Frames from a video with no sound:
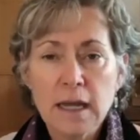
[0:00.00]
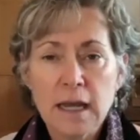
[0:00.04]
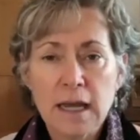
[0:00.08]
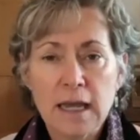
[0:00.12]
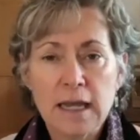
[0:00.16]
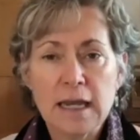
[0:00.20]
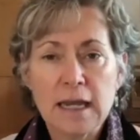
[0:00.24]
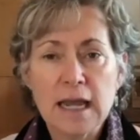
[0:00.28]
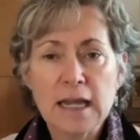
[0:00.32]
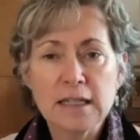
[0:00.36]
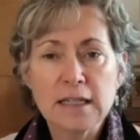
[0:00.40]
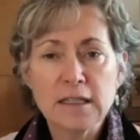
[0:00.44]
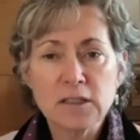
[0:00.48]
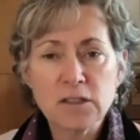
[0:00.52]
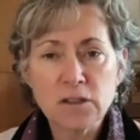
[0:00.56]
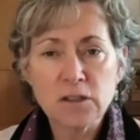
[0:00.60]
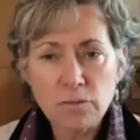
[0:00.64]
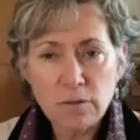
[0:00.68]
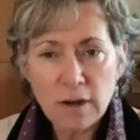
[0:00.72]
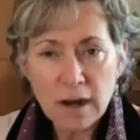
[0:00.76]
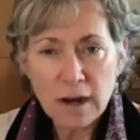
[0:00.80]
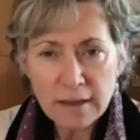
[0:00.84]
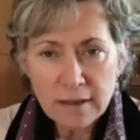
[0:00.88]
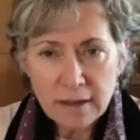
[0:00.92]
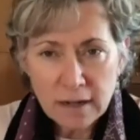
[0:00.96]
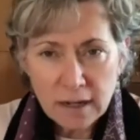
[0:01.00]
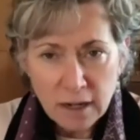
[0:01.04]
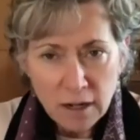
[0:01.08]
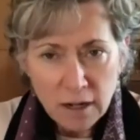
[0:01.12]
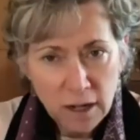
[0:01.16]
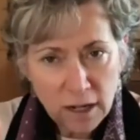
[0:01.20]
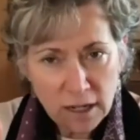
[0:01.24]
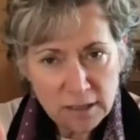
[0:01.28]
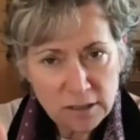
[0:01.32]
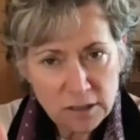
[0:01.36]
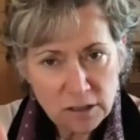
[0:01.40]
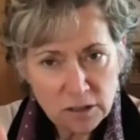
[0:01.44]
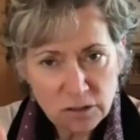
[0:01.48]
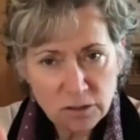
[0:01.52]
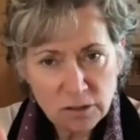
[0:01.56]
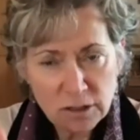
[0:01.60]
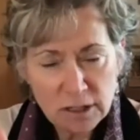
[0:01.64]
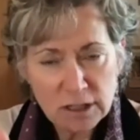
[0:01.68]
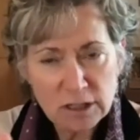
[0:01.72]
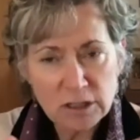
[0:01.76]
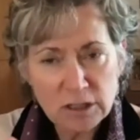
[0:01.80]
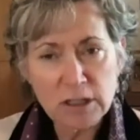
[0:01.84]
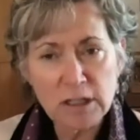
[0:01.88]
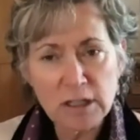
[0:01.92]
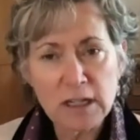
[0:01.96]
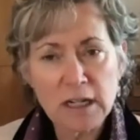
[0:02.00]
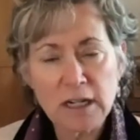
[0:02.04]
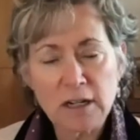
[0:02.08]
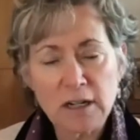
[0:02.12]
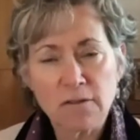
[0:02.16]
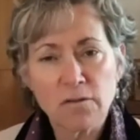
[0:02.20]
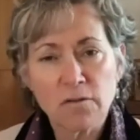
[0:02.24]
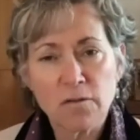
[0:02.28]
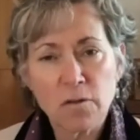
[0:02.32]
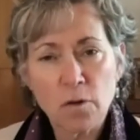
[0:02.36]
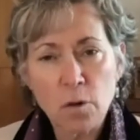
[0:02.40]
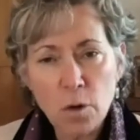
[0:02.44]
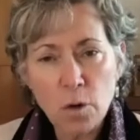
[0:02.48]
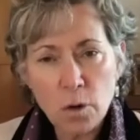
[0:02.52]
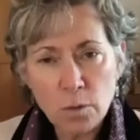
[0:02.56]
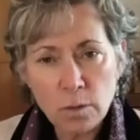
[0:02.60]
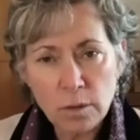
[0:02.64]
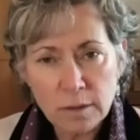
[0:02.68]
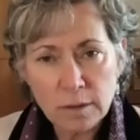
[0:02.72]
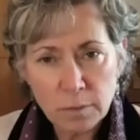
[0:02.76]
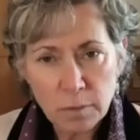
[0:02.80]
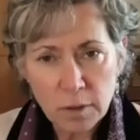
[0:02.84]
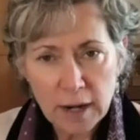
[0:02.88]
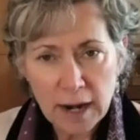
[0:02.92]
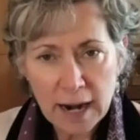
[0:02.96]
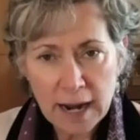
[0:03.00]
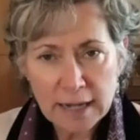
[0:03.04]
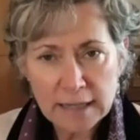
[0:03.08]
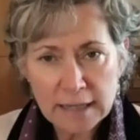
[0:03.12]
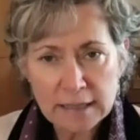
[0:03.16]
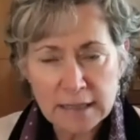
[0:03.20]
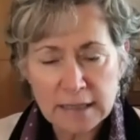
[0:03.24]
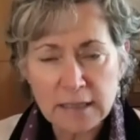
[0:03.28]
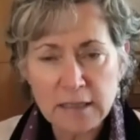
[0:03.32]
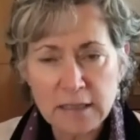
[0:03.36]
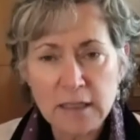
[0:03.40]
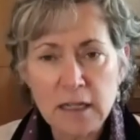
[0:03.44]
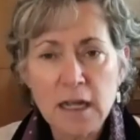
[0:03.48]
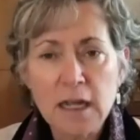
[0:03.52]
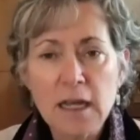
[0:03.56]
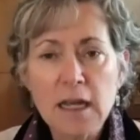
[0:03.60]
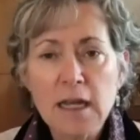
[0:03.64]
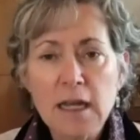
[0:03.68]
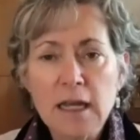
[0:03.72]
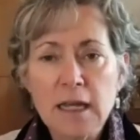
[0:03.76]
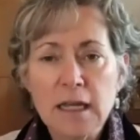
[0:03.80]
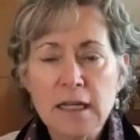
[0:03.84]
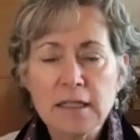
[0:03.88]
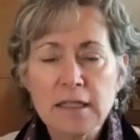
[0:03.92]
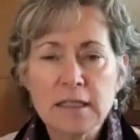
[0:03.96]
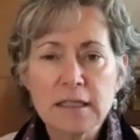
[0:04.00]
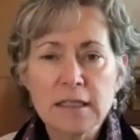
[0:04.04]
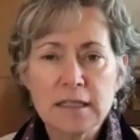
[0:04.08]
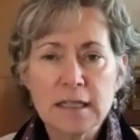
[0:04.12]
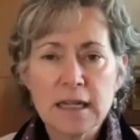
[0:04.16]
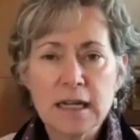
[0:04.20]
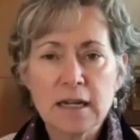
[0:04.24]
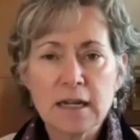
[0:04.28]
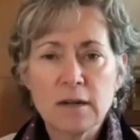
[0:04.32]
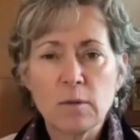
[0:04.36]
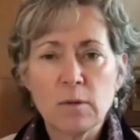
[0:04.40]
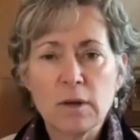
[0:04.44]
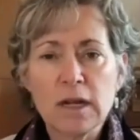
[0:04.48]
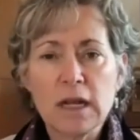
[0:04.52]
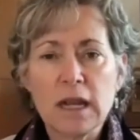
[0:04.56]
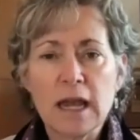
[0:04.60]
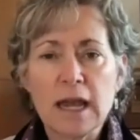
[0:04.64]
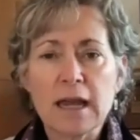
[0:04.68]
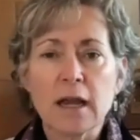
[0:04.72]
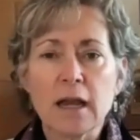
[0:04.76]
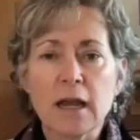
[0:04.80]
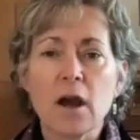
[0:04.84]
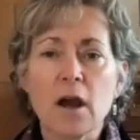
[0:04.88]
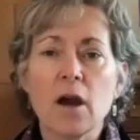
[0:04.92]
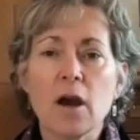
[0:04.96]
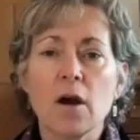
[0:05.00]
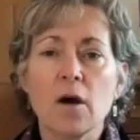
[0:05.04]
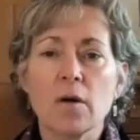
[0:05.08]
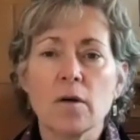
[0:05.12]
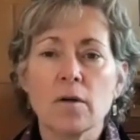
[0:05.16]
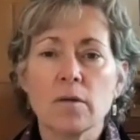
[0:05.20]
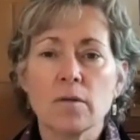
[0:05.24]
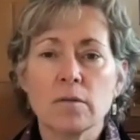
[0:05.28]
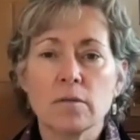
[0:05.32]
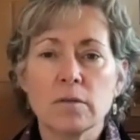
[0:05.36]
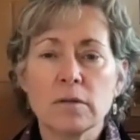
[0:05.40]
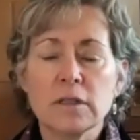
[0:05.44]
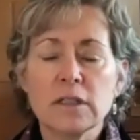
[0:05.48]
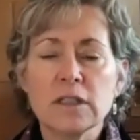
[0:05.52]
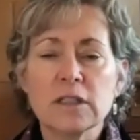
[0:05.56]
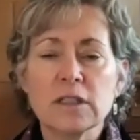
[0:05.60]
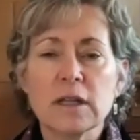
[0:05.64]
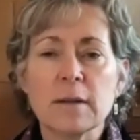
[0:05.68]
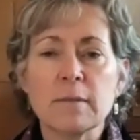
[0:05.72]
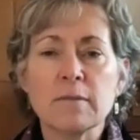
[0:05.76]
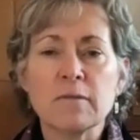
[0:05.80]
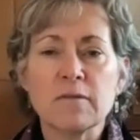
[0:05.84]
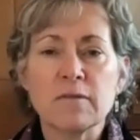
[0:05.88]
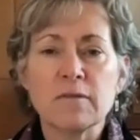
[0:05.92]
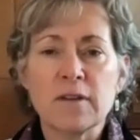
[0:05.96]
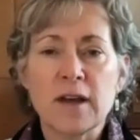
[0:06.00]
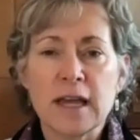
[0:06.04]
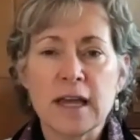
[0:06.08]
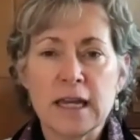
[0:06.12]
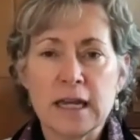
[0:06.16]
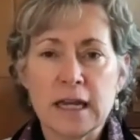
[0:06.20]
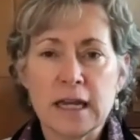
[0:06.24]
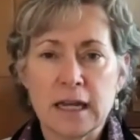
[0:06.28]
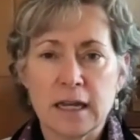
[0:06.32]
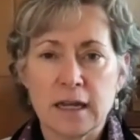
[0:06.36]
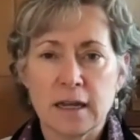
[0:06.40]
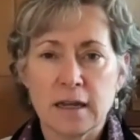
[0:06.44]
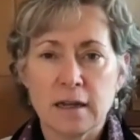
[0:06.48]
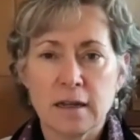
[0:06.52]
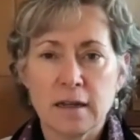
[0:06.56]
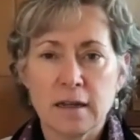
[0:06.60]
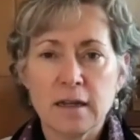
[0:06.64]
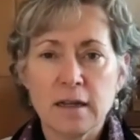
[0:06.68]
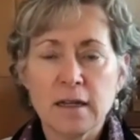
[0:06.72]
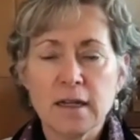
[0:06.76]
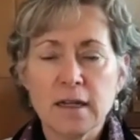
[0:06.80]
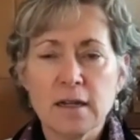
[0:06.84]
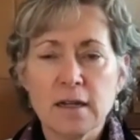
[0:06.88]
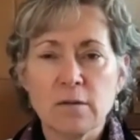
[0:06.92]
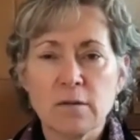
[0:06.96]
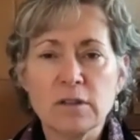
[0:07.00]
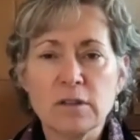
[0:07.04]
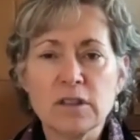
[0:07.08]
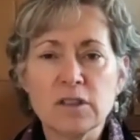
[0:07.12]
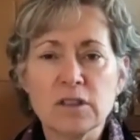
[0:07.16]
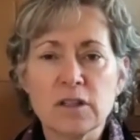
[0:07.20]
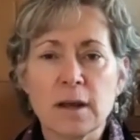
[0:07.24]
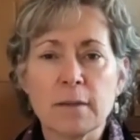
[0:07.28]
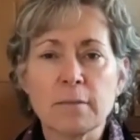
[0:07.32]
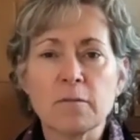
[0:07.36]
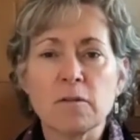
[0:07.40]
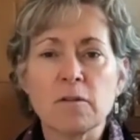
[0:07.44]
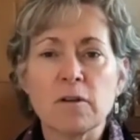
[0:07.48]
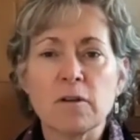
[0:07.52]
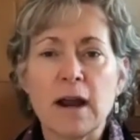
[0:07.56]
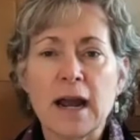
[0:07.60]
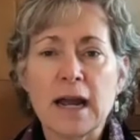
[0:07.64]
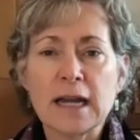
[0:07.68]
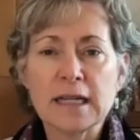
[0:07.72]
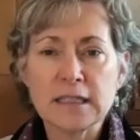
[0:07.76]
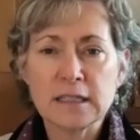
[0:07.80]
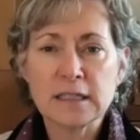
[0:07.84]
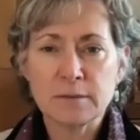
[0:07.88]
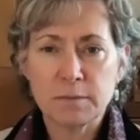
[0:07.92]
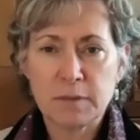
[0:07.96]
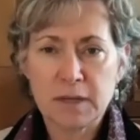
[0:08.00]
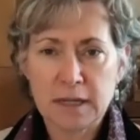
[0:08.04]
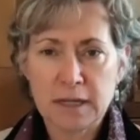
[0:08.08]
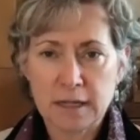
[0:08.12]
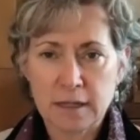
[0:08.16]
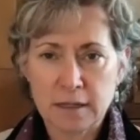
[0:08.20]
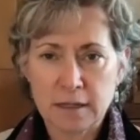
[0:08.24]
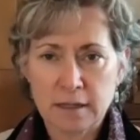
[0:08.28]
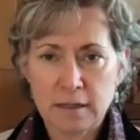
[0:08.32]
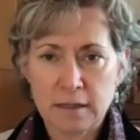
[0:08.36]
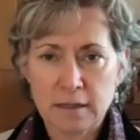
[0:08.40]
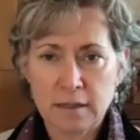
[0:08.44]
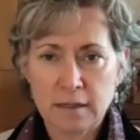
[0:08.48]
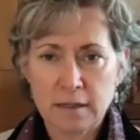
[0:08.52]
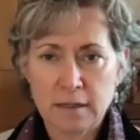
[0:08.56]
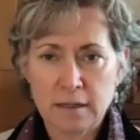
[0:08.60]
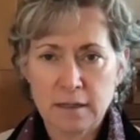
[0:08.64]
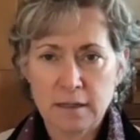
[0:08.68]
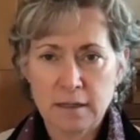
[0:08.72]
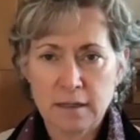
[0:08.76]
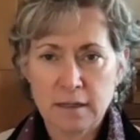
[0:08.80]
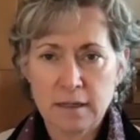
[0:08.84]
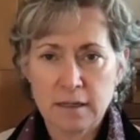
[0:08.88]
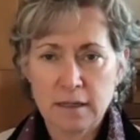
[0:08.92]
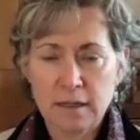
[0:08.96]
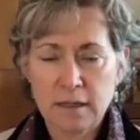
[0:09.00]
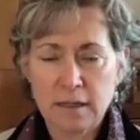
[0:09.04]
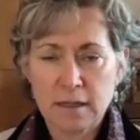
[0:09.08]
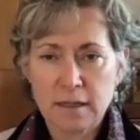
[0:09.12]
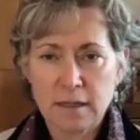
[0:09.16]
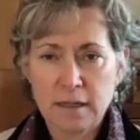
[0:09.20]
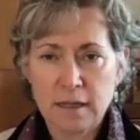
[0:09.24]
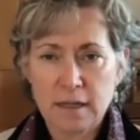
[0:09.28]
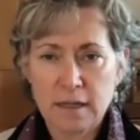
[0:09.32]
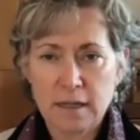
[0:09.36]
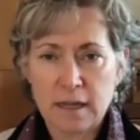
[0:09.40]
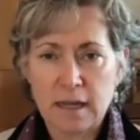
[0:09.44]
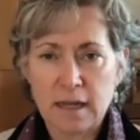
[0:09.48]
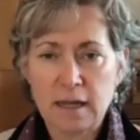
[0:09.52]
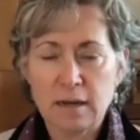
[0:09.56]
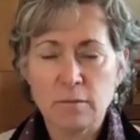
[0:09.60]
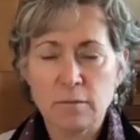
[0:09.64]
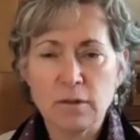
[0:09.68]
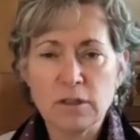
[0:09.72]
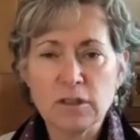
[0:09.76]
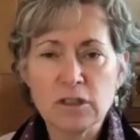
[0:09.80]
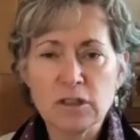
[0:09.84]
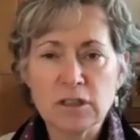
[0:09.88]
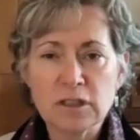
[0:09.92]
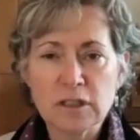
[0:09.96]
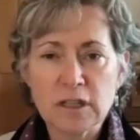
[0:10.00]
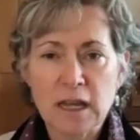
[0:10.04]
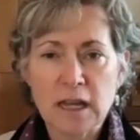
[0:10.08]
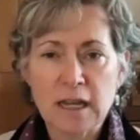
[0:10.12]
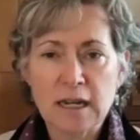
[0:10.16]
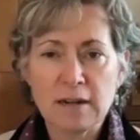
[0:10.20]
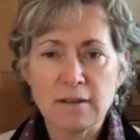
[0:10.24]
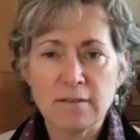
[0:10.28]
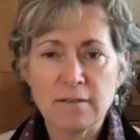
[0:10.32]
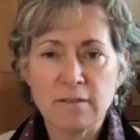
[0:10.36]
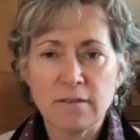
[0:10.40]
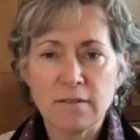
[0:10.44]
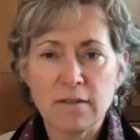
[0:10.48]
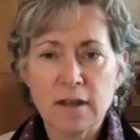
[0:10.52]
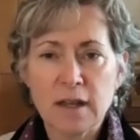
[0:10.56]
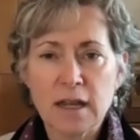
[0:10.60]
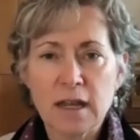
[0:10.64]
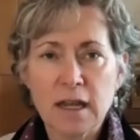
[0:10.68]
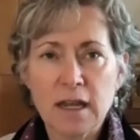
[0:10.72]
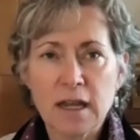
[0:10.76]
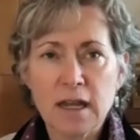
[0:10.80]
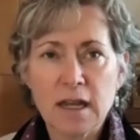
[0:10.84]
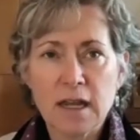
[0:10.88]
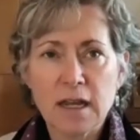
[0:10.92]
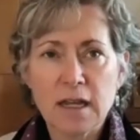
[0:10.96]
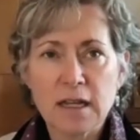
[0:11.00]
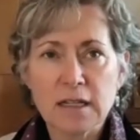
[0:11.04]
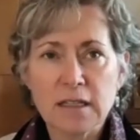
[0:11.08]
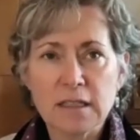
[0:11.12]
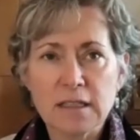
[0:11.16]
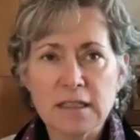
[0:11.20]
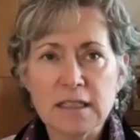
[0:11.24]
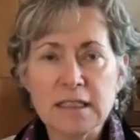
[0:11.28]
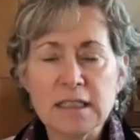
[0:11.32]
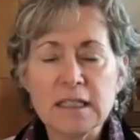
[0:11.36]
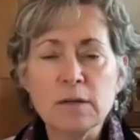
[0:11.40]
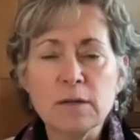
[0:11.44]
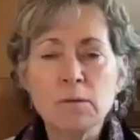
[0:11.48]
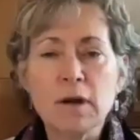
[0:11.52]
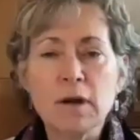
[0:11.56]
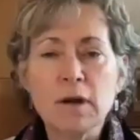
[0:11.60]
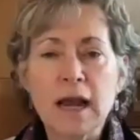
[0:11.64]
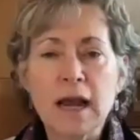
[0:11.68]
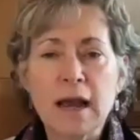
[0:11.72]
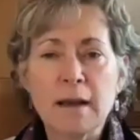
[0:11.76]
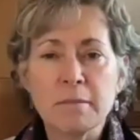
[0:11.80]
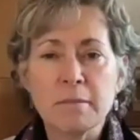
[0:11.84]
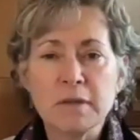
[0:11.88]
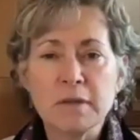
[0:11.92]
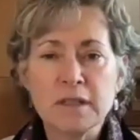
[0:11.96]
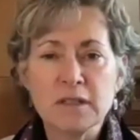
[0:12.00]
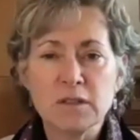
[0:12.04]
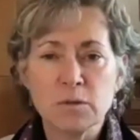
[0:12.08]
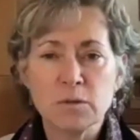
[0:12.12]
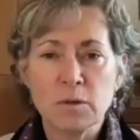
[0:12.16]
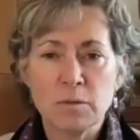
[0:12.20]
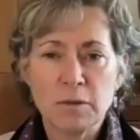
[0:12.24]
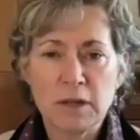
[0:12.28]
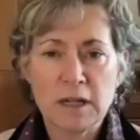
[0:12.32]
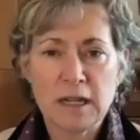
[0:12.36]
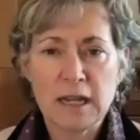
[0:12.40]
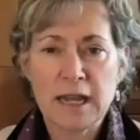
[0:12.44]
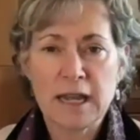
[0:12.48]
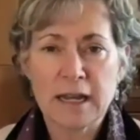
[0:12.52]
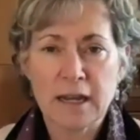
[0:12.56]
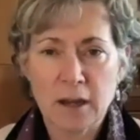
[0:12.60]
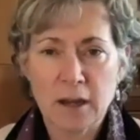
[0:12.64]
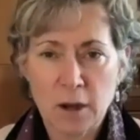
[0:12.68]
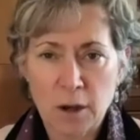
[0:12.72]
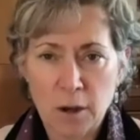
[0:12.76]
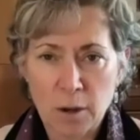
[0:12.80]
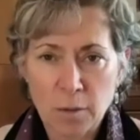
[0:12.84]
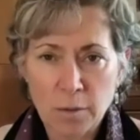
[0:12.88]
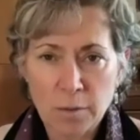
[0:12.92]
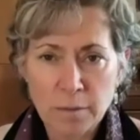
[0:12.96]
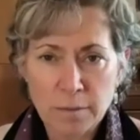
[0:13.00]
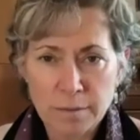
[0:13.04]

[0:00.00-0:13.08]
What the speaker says: And that's so rather than a concentration and a forward practice, instead we let go. We stop fighting. We stop grasping. And we just kind of see what happens when we let go.